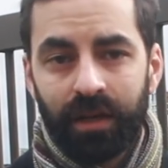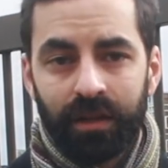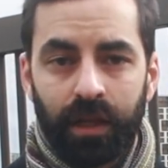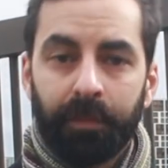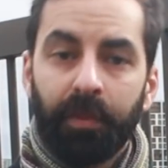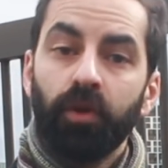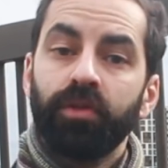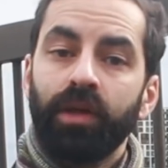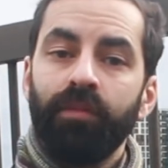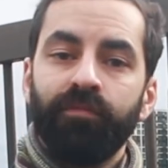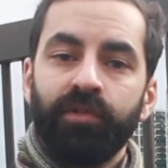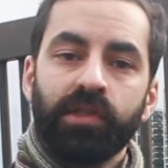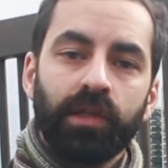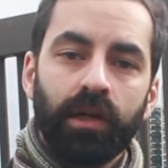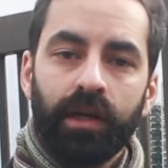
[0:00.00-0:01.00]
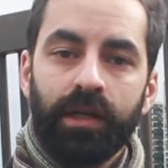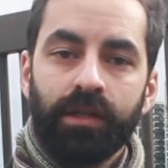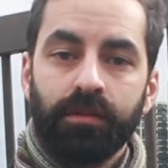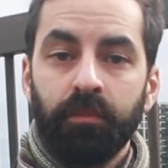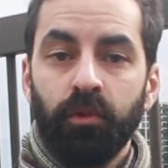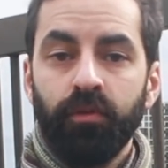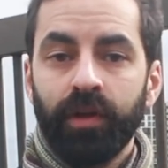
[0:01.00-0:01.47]
They both
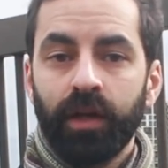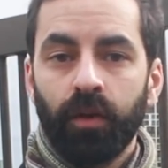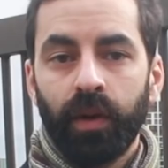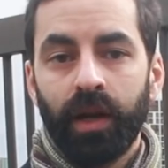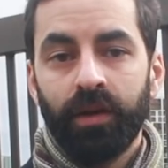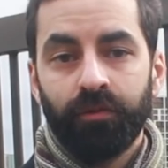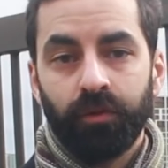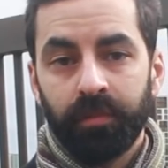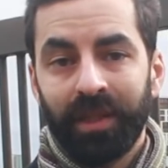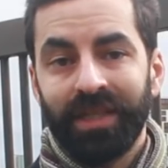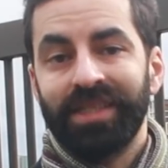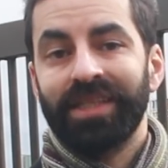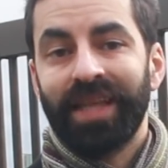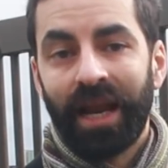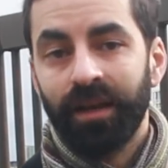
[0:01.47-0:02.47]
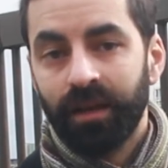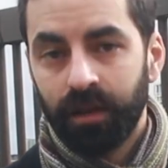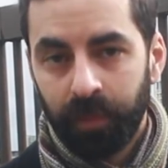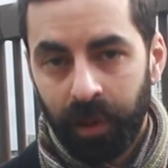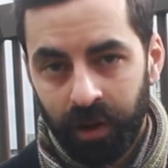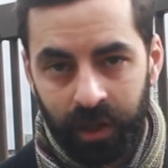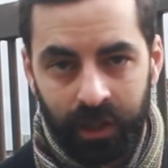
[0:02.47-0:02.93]
emphasize moving away from the standard
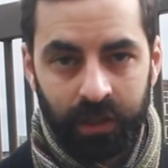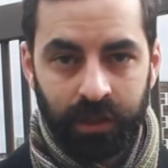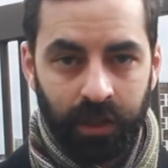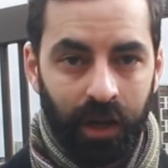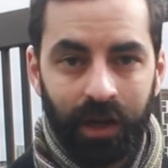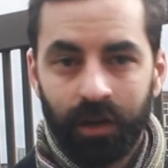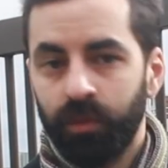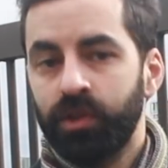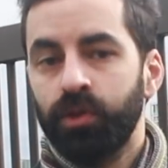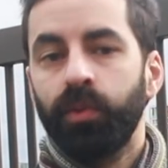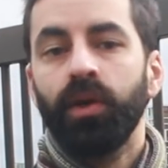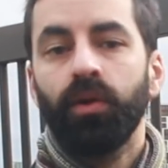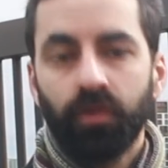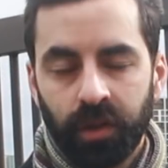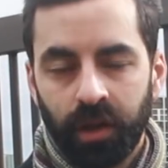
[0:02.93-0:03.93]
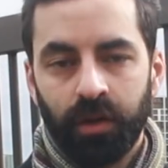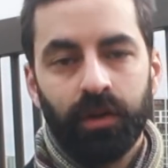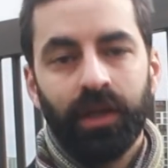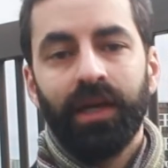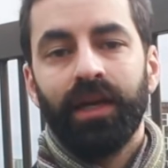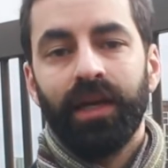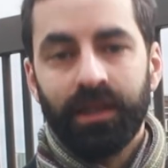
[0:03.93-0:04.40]
American diet, which we all
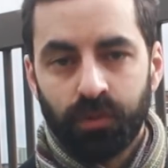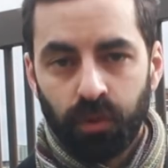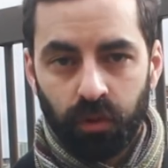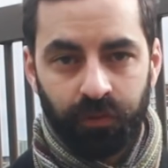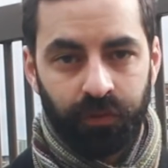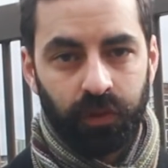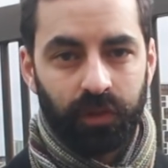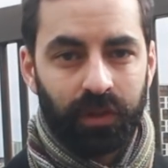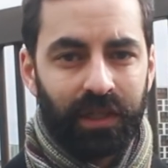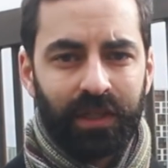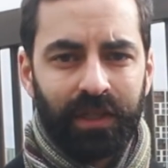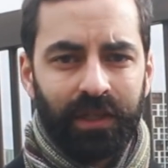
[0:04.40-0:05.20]
know is awful.